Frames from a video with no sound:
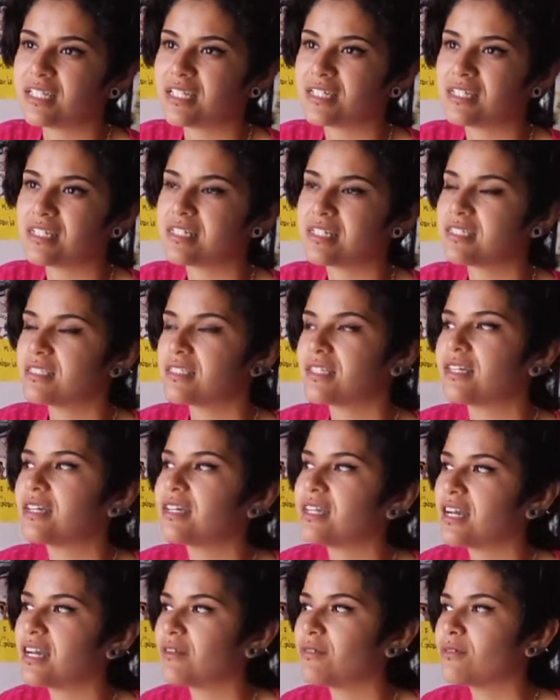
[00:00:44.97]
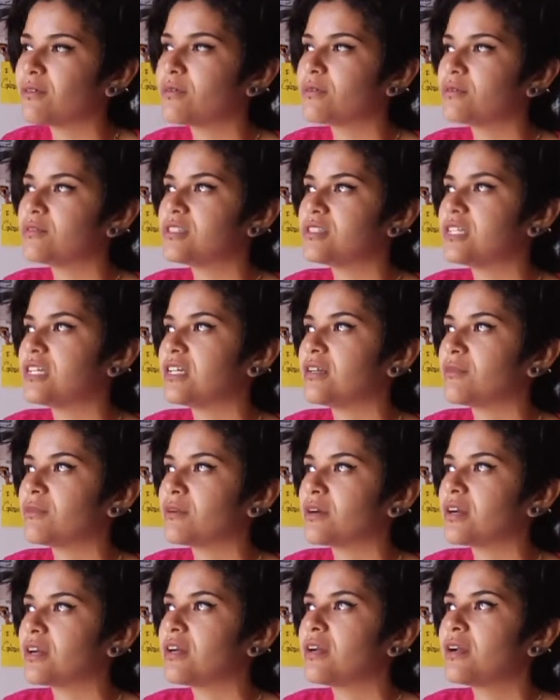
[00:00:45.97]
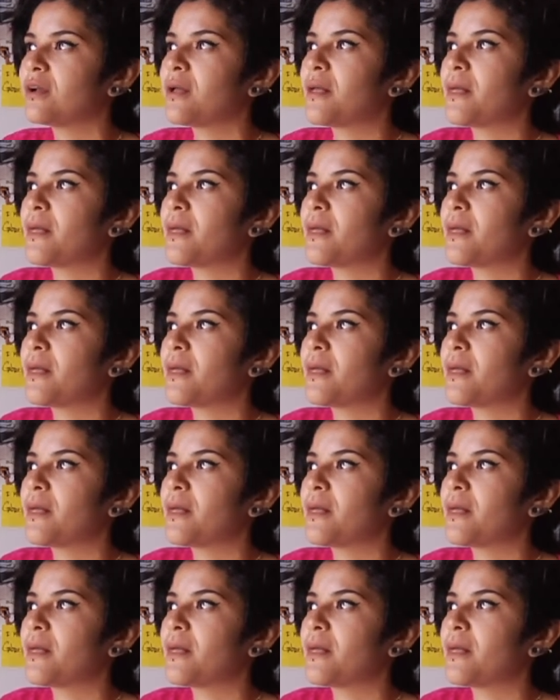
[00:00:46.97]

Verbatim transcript: and distant have a routine where